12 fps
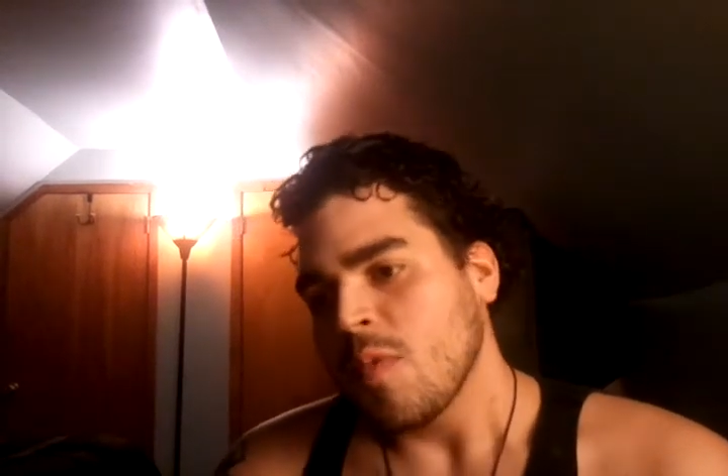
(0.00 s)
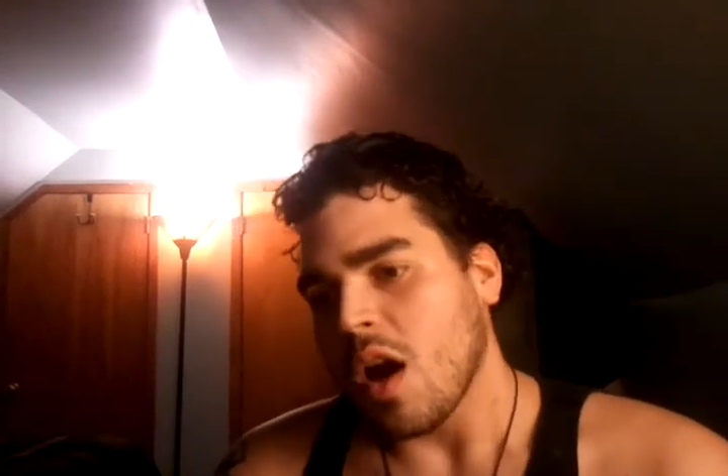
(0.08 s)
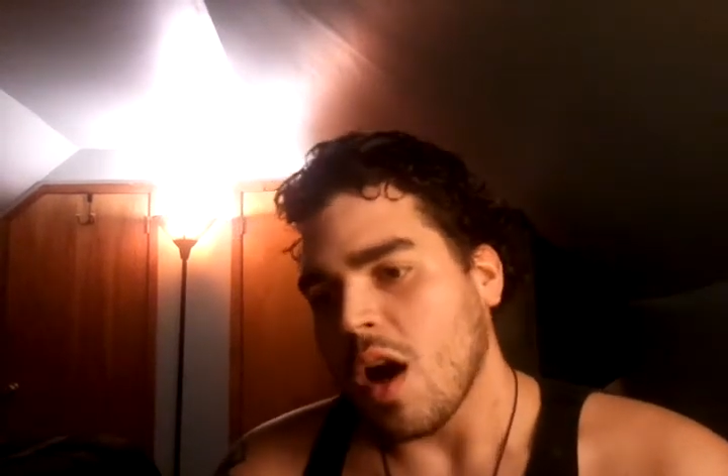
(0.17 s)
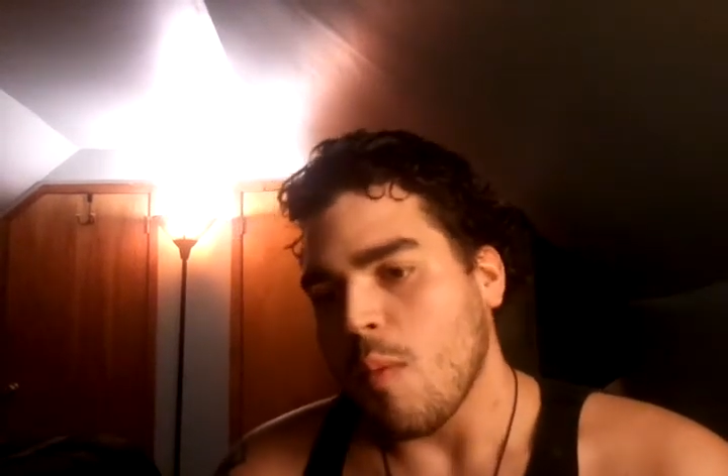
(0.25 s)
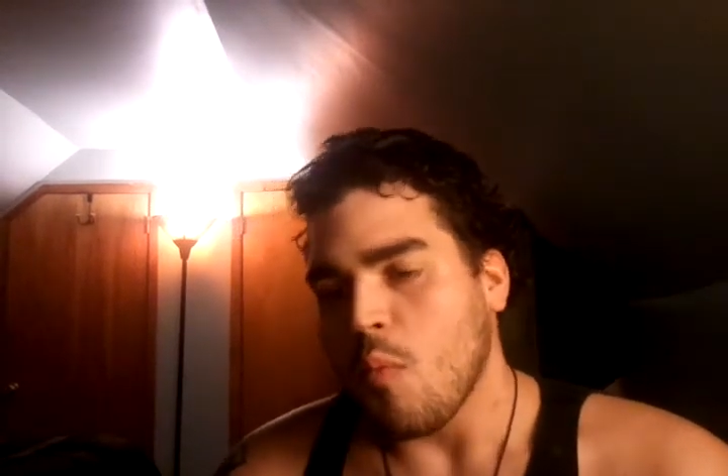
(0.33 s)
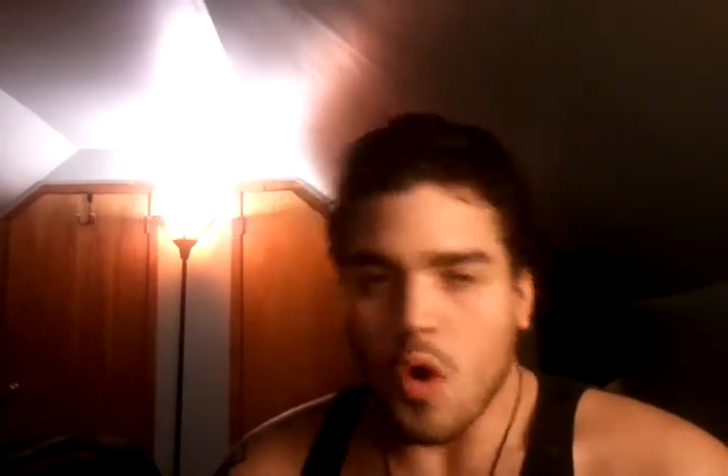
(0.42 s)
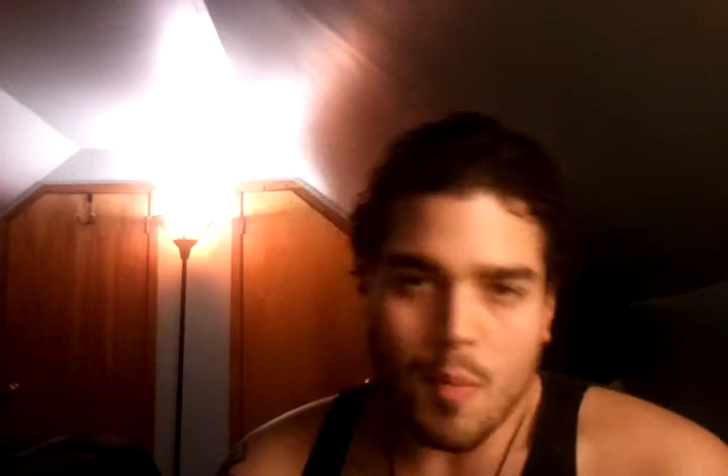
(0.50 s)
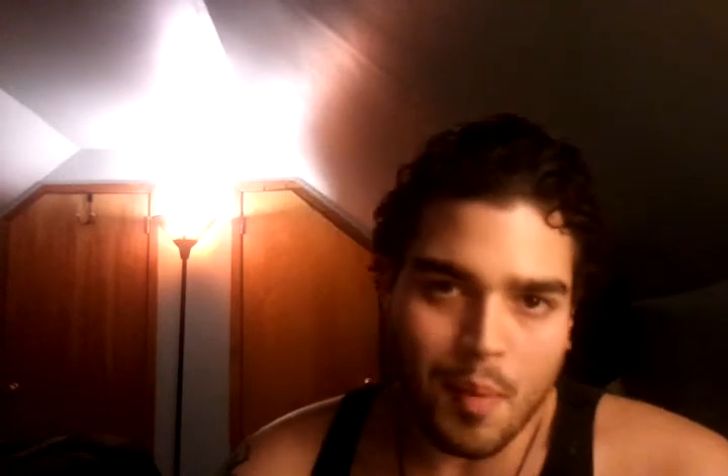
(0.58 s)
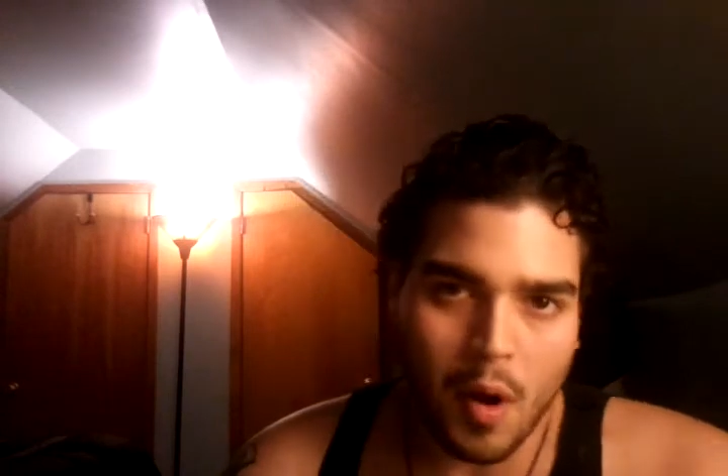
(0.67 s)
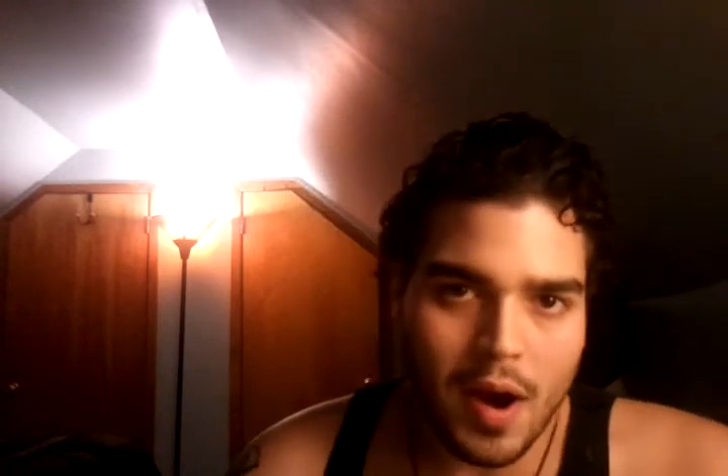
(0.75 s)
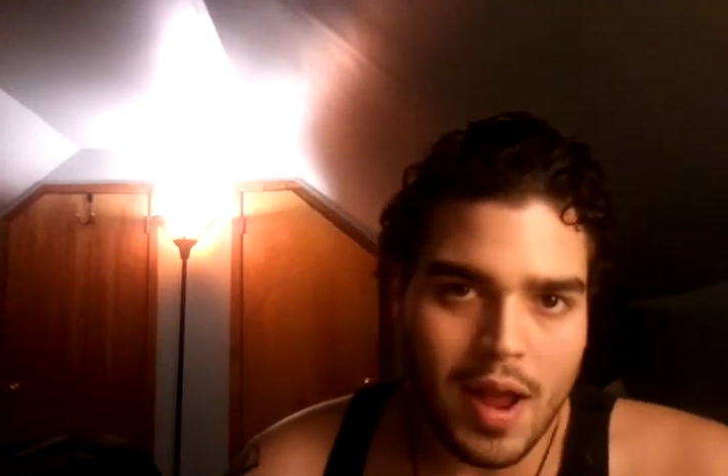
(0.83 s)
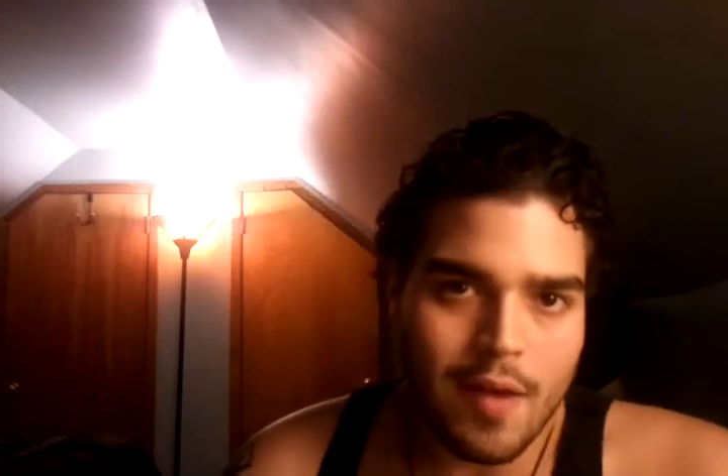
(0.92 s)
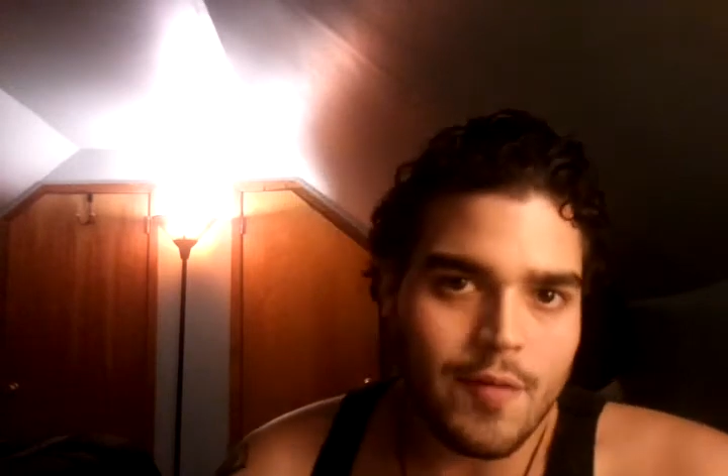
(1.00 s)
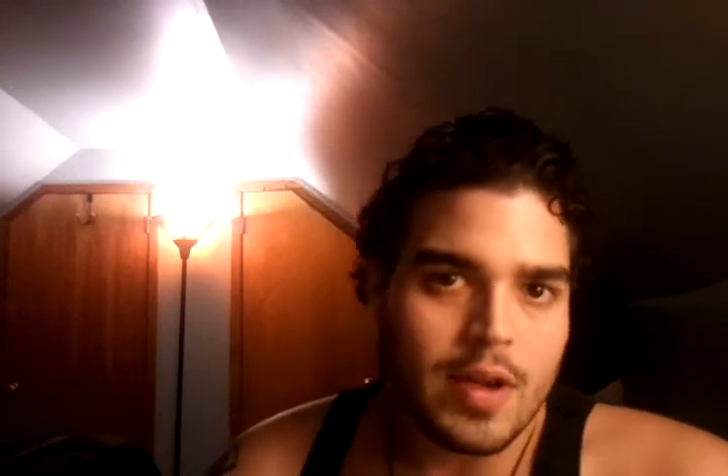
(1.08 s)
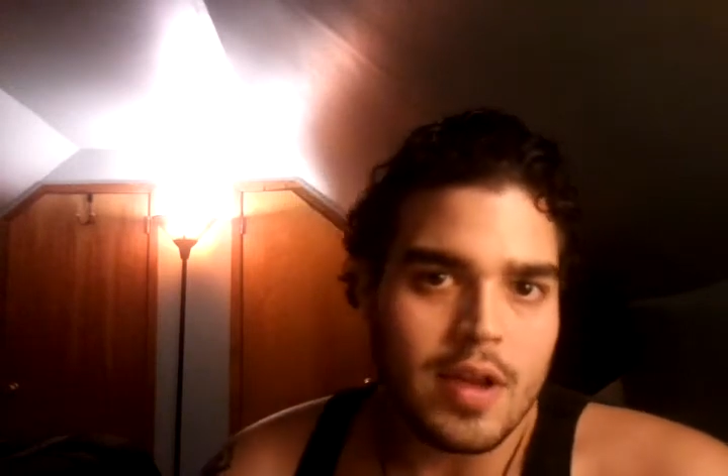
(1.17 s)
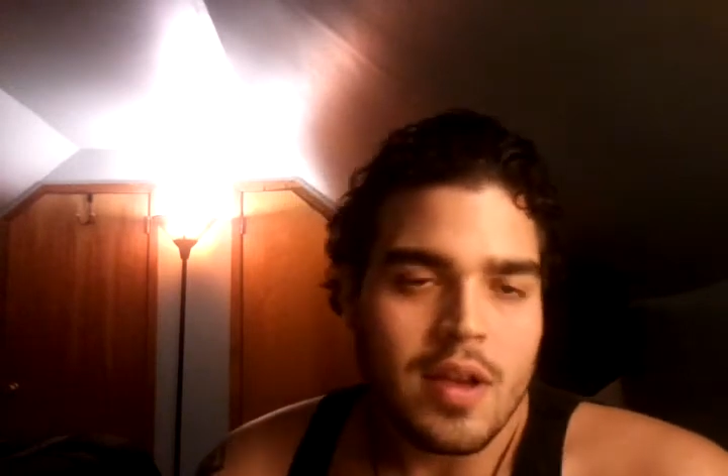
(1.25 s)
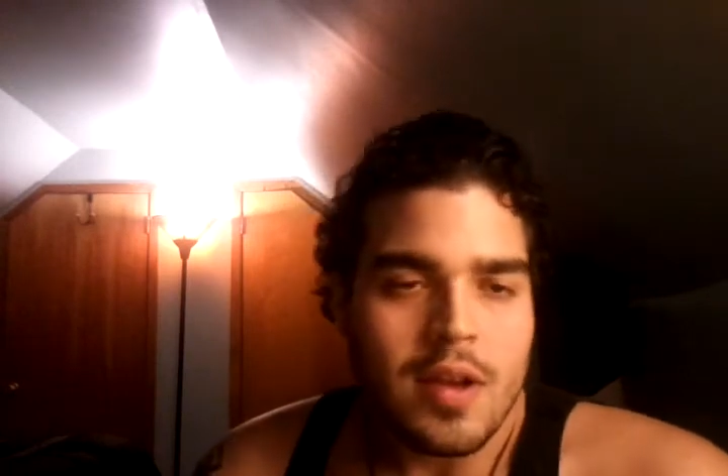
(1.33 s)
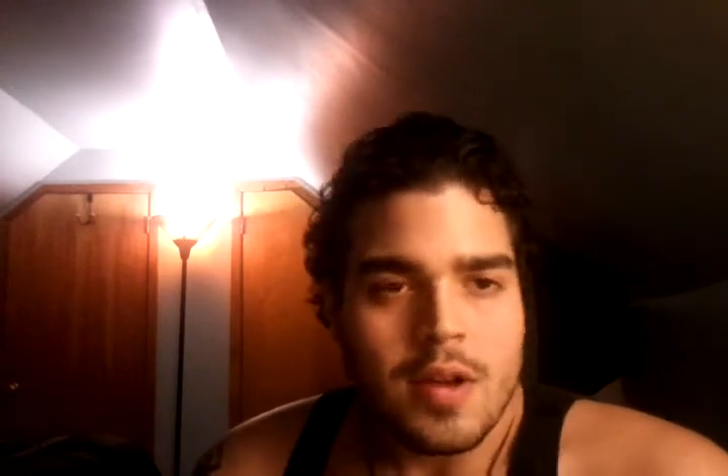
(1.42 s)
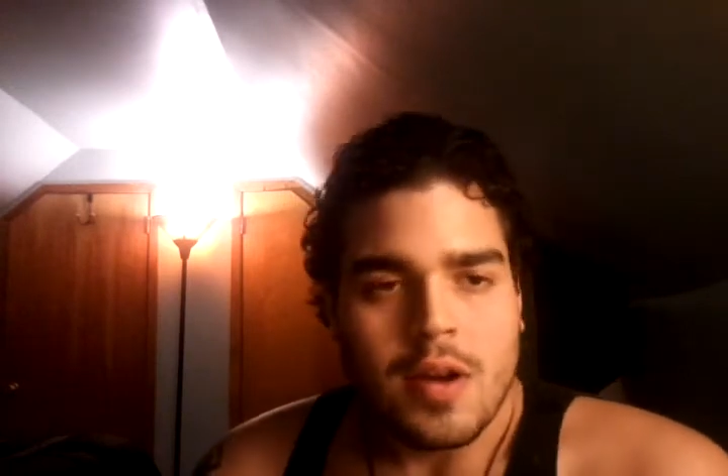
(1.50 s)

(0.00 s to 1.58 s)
more bar heavy.